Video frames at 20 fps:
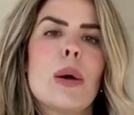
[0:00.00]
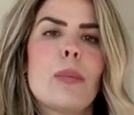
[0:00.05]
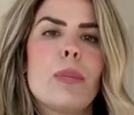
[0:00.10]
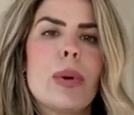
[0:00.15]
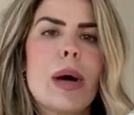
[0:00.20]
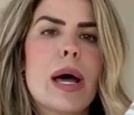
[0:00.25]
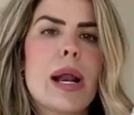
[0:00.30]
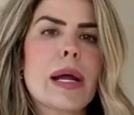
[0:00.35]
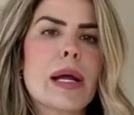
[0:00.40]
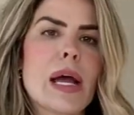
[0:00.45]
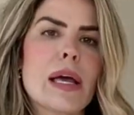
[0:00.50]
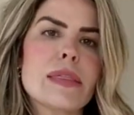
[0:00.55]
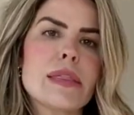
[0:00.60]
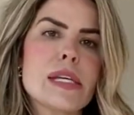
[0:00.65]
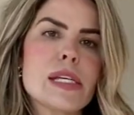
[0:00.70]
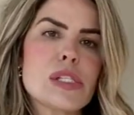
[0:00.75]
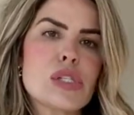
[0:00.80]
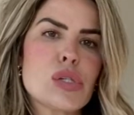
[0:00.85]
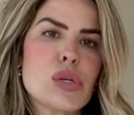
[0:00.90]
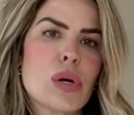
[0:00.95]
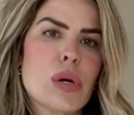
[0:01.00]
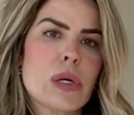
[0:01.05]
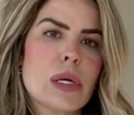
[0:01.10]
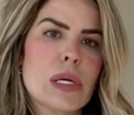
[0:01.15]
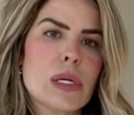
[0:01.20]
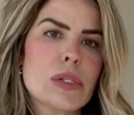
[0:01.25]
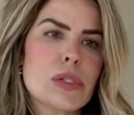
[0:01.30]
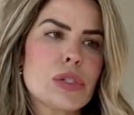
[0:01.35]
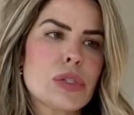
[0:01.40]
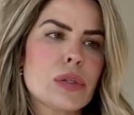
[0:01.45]
But I got these
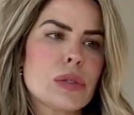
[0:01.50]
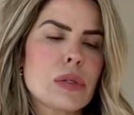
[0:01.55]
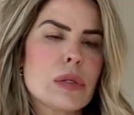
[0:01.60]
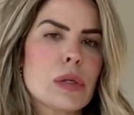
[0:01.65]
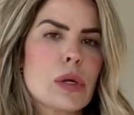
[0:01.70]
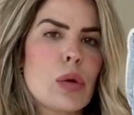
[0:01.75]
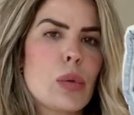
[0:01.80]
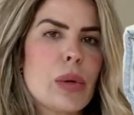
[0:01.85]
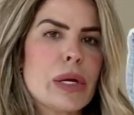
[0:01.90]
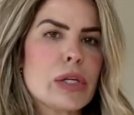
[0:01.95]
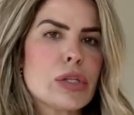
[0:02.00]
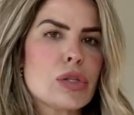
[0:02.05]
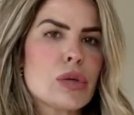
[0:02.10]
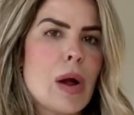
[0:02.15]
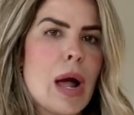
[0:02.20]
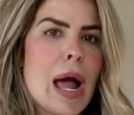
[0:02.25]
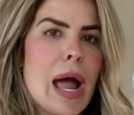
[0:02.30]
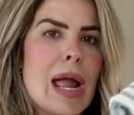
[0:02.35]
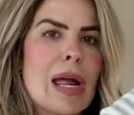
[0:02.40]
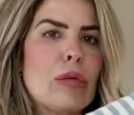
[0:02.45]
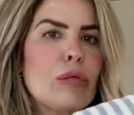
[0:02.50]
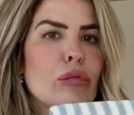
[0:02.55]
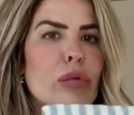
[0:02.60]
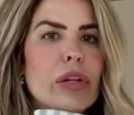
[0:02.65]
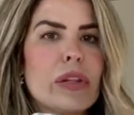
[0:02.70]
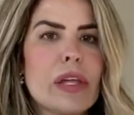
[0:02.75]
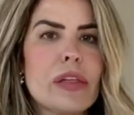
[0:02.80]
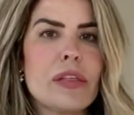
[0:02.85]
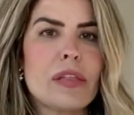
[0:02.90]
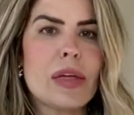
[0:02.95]
Turkish quick dry,
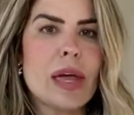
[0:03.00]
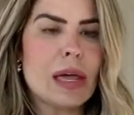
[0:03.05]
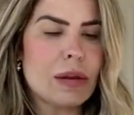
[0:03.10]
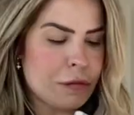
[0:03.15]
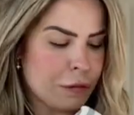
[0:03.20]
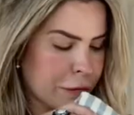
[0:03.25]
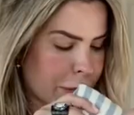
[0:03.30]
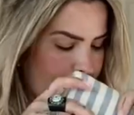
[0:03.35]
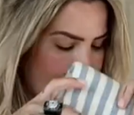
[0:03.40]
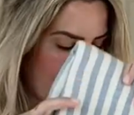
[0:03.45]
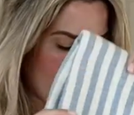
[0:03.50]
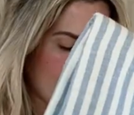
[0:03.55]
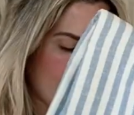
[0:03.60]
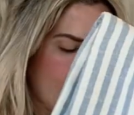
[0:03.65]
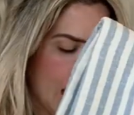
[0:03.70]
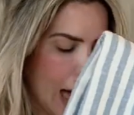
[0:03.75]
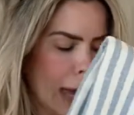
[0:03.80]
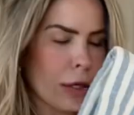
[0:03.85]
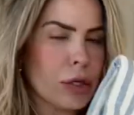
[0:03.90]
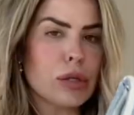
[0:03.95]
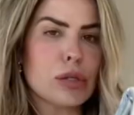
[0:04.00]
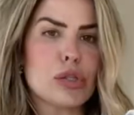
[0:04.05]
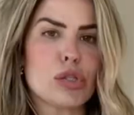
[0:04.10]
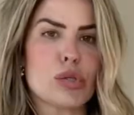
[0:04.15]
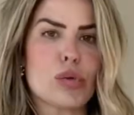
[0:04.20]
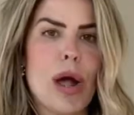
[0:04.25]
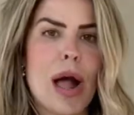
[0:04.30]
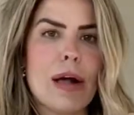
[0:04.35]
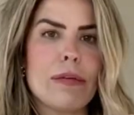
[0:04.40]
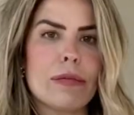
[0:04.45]
really thin, flat pack
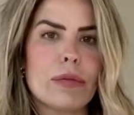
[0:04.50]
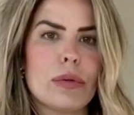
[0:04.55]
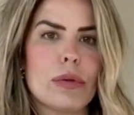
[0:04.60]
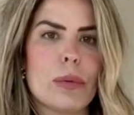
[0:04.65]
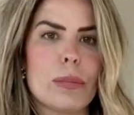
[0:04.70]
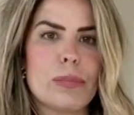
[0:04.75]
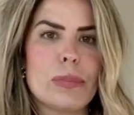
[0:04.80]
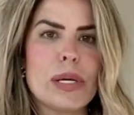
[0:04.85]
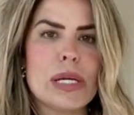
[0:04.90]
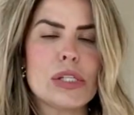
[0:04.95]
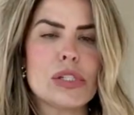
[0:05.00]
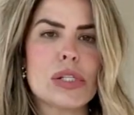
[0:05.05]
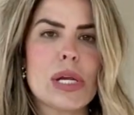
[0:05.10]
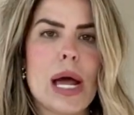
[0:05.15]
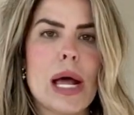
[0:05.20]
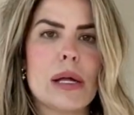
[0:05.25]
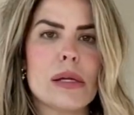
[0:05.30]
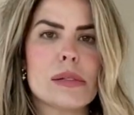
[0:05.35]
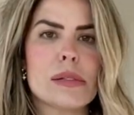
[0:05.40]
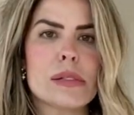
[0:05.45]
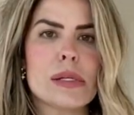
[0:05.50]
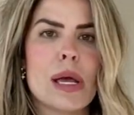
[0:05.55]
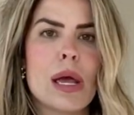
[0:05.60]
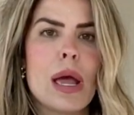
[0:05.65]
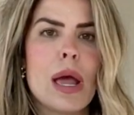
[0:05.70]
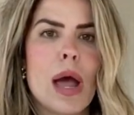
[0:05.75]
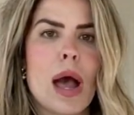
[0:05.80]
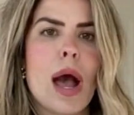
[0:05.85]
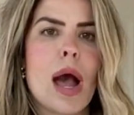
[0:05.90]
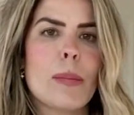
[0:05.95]
travel beach towels.
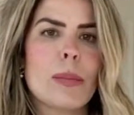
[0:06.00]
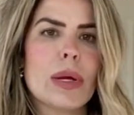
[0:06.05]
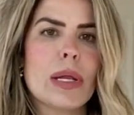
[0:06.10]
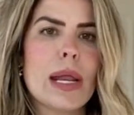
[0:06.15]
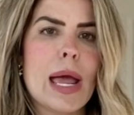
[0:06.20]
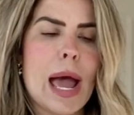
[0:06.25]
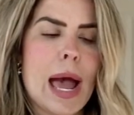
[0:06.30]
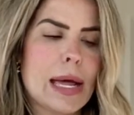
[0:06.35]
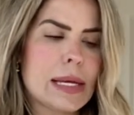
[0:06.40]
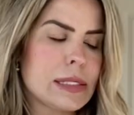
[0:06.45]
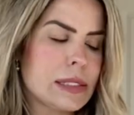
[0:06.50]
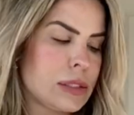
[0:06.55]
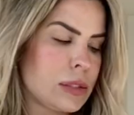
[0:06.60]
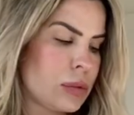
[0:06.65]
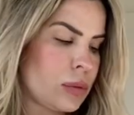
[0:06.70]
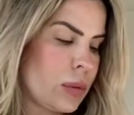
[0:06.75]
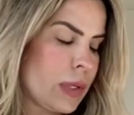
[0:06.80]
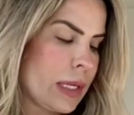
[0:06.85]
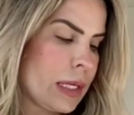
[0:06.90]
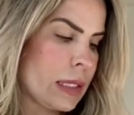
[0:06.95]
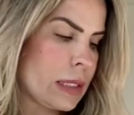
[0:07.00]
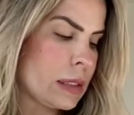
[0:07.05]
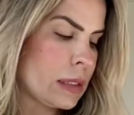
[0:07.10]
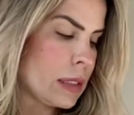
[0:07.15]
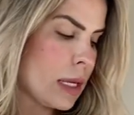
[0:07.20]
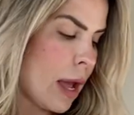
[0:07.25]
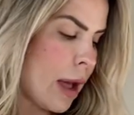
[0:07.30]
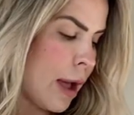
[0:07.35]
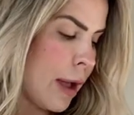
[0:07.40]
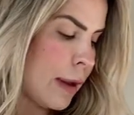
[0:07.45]
I'm gonna add to his